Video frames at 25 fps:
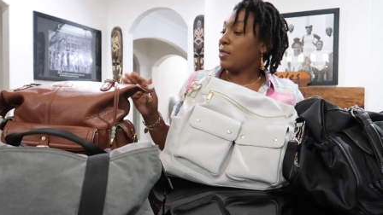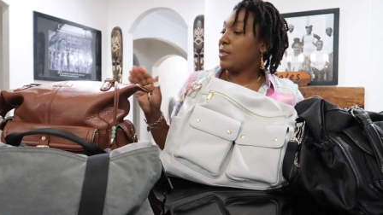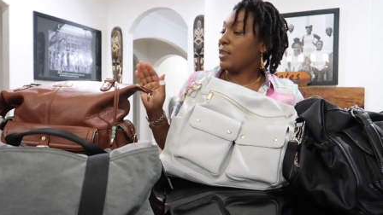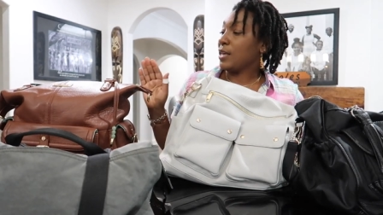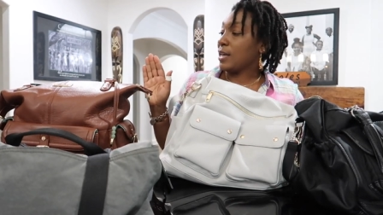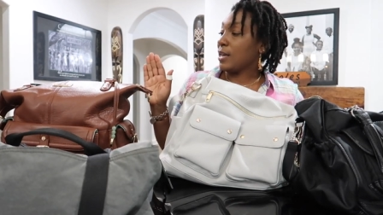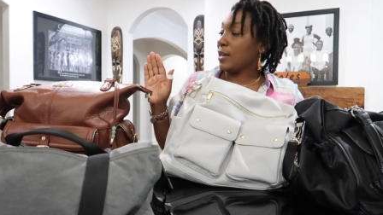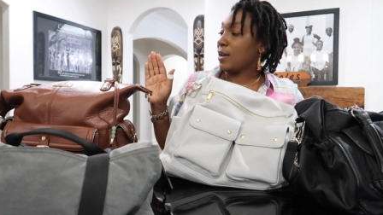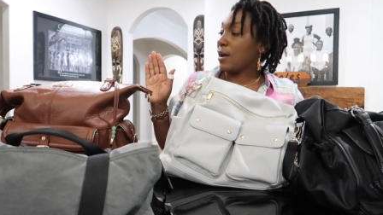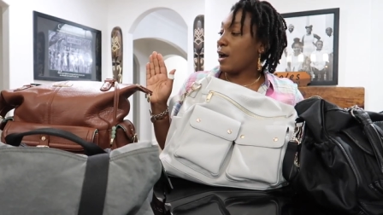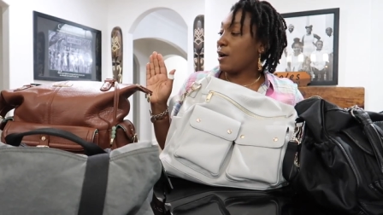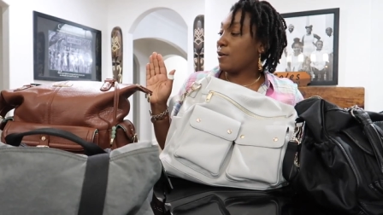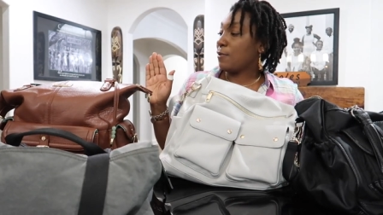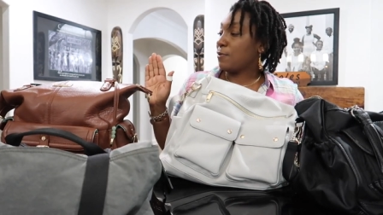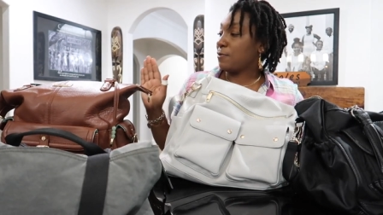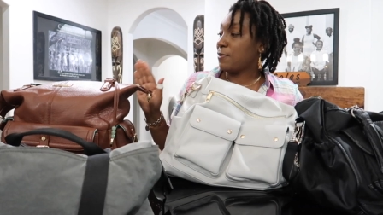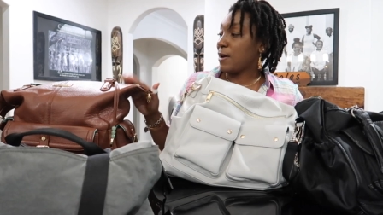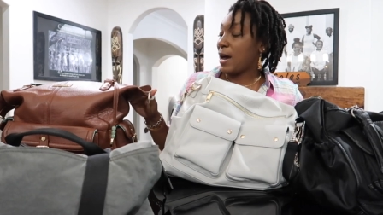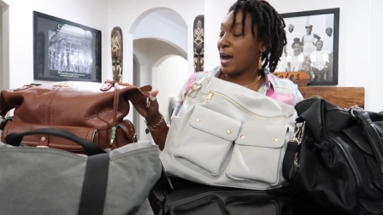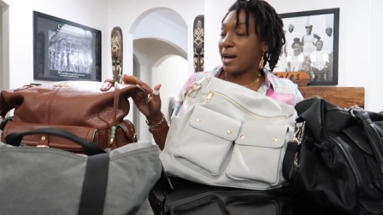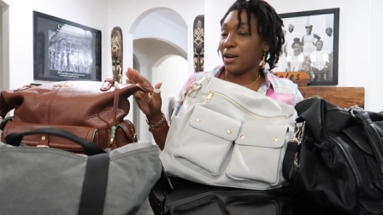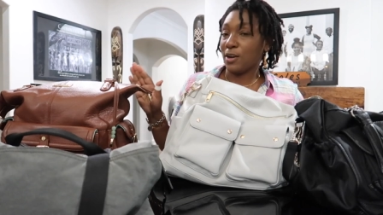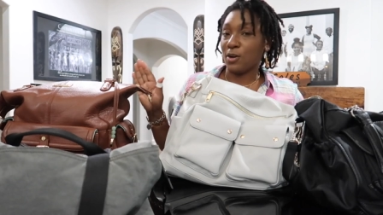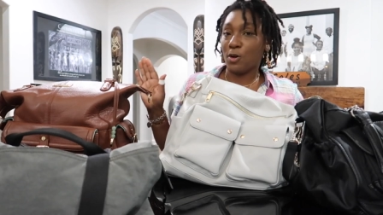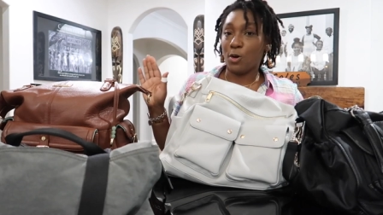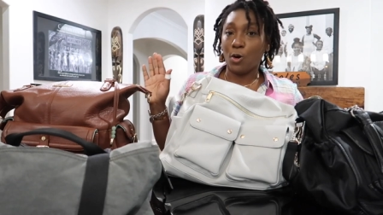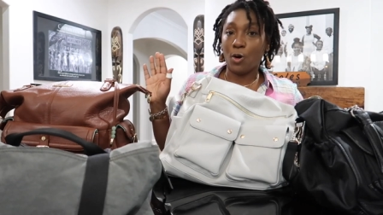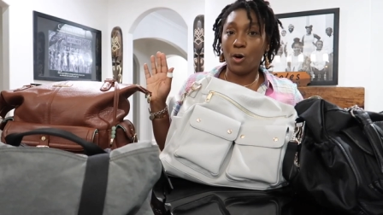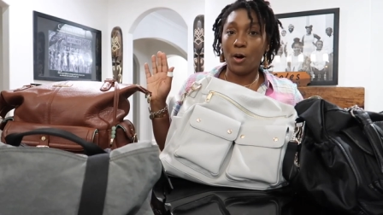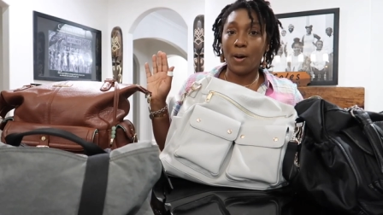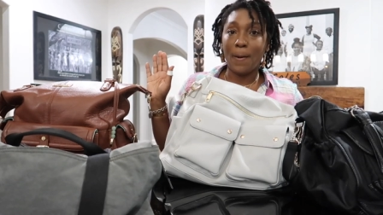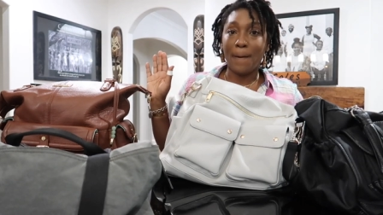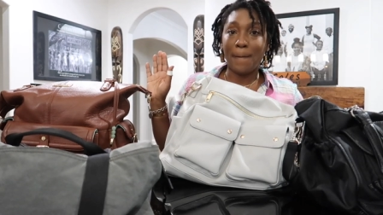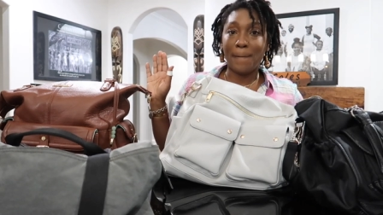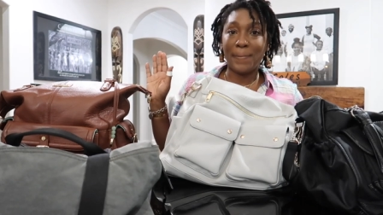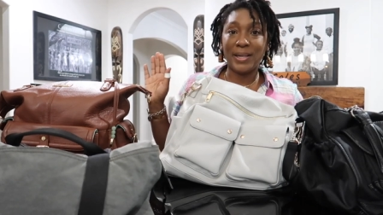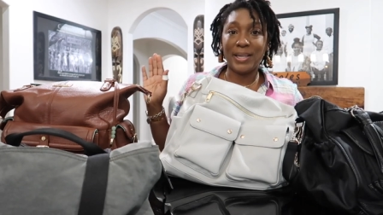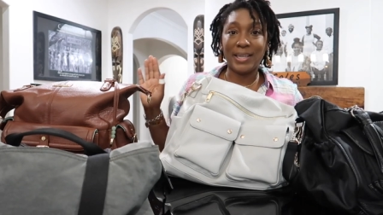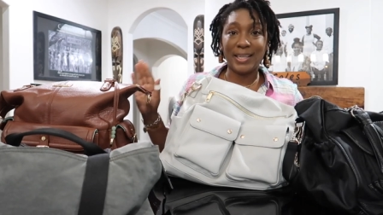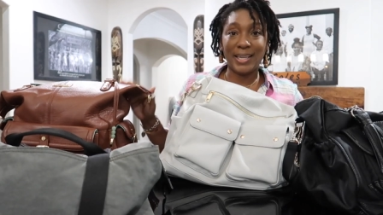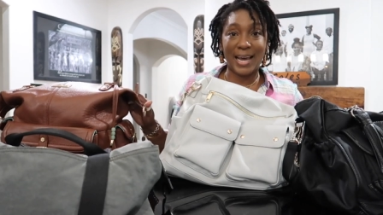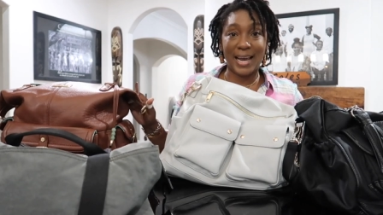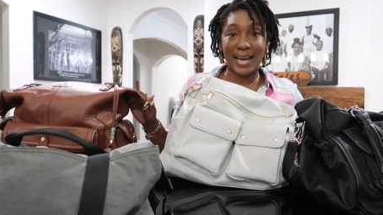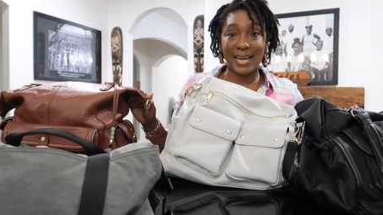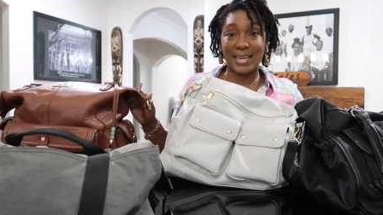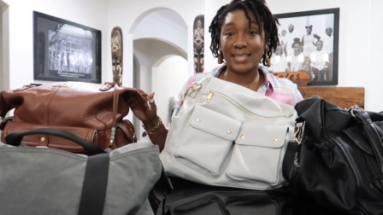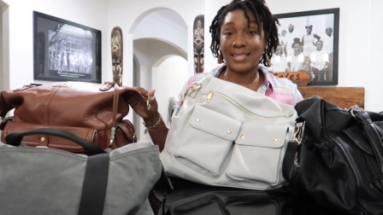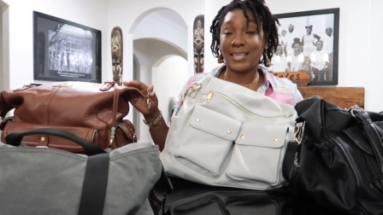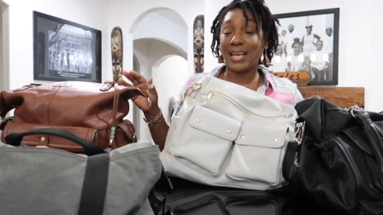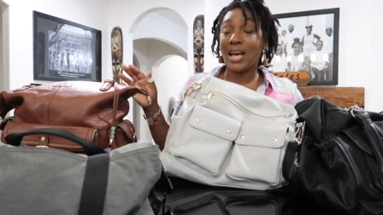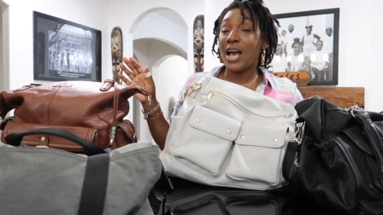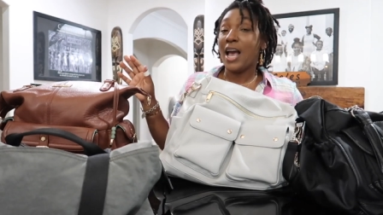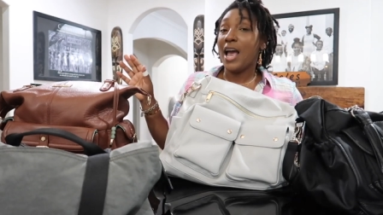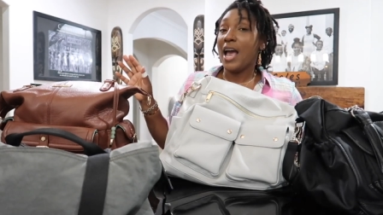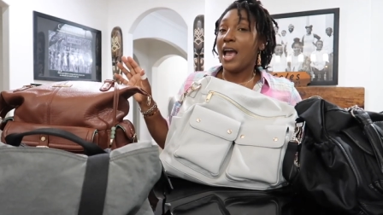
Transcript: the final place.